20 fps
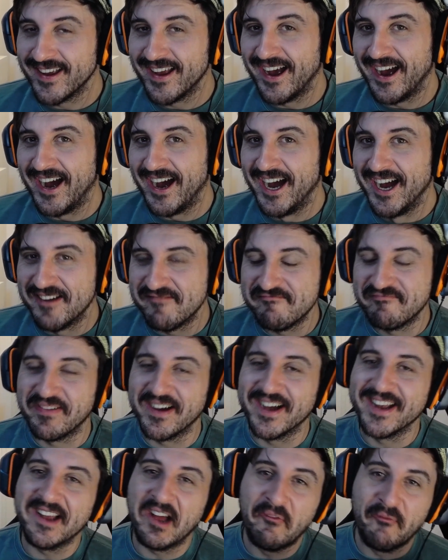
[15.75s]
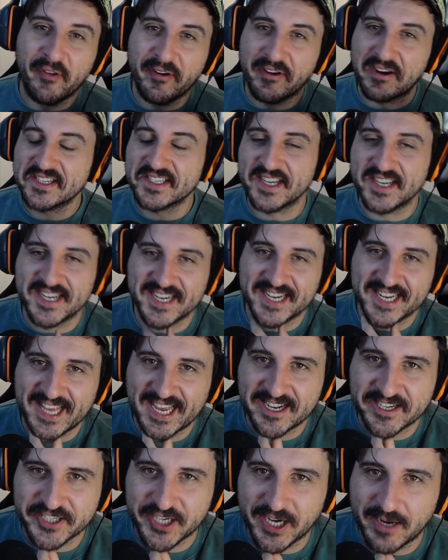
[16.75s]
but I'm very excited to
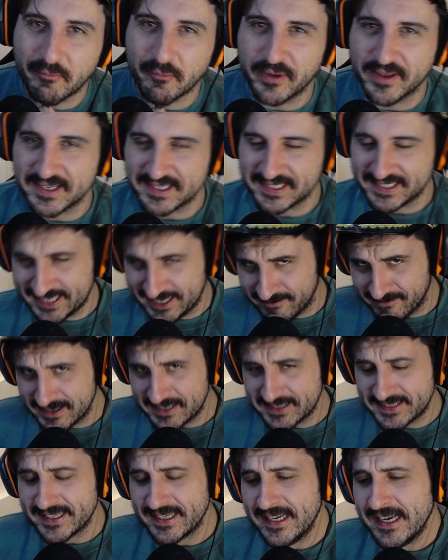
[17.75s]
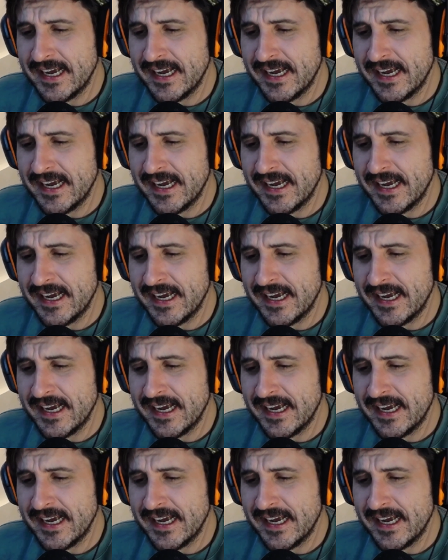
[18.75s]
catch up with the series.